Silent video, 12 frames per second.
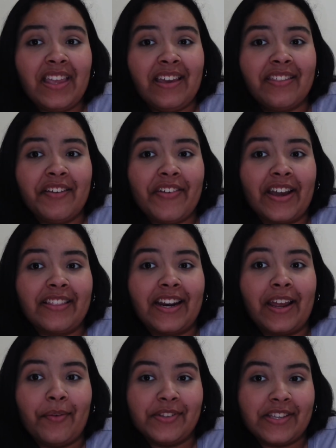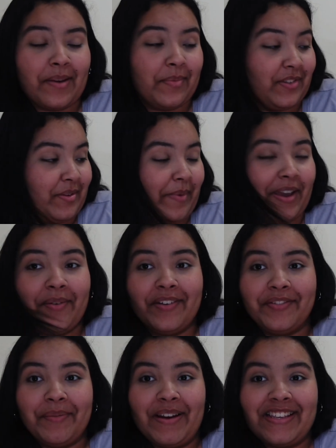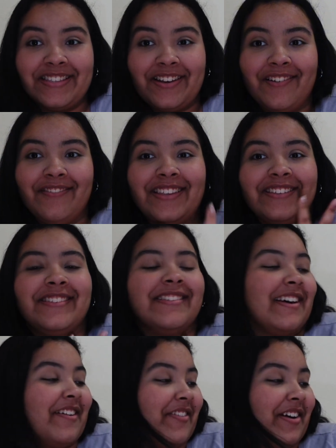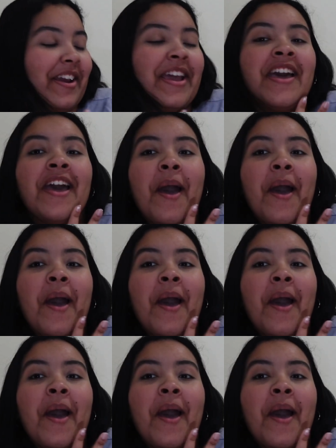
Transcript: and the fact that I was able to buy one for myself, this is like a very